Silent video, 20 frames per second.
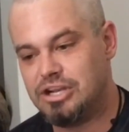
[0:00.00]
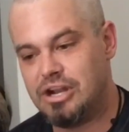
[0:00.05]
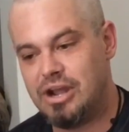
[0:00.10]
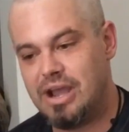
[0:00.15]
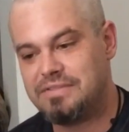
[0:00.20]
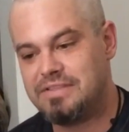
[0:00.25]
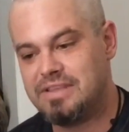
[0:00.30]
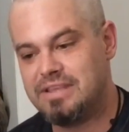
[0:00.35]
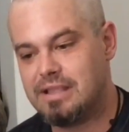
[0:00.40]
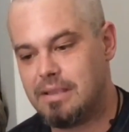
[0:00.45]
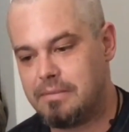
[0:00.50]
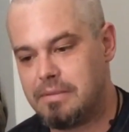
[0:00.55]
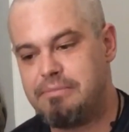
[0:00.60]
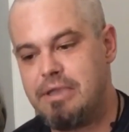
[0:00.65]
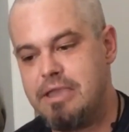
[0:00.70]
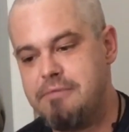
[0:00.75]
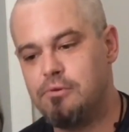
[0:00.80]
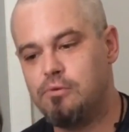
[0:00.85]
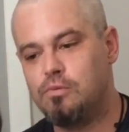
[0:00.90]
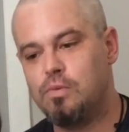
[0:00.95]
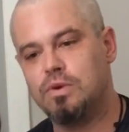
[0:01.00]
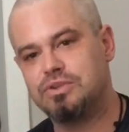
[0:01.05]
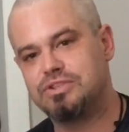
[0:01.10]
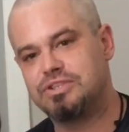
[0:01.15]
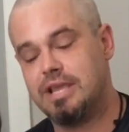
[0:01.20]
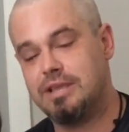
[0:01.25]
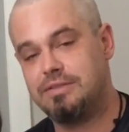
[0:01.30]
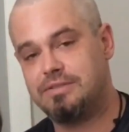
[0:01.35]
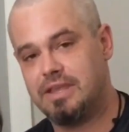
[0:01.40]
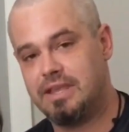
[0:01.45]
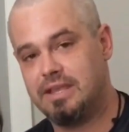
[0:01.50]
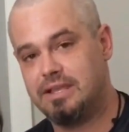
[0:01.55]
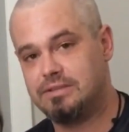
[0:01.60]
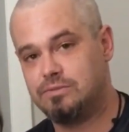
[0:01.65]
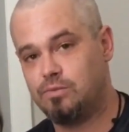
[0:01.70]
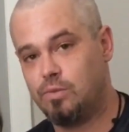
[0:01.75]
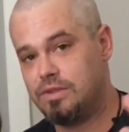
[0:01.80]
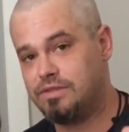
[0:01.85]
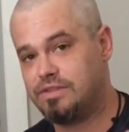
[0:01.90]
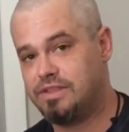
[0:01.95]
I need this video to be
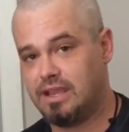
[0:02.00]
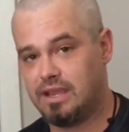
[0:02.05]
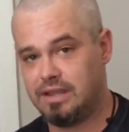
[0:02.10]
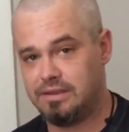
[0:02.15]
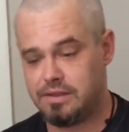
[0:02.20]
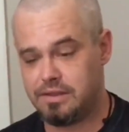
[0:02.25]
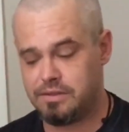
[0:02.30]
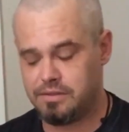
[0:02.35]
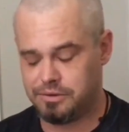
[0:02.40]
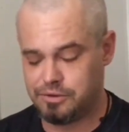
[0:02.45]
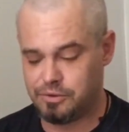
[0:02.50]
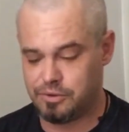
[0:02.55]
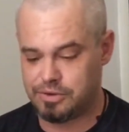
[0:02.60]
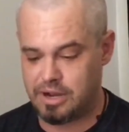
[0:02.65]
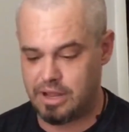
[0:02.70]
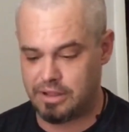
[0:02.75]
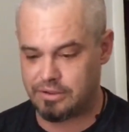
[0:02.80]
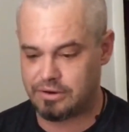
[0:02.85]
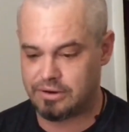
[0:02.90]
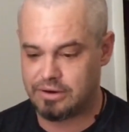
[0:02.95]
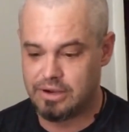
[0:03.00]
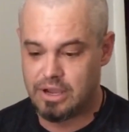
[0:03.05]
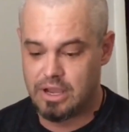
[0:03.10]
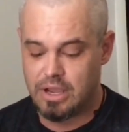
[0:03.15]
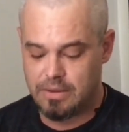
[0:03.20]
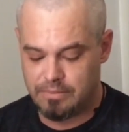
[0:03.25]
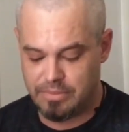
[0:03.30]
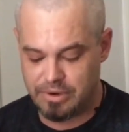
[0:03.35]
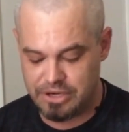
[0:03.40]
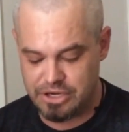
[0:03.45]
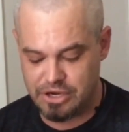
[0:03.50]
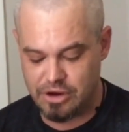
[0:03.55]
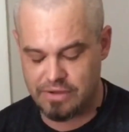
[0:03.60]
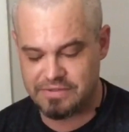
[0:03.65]
scattered and gumboed up like this guy.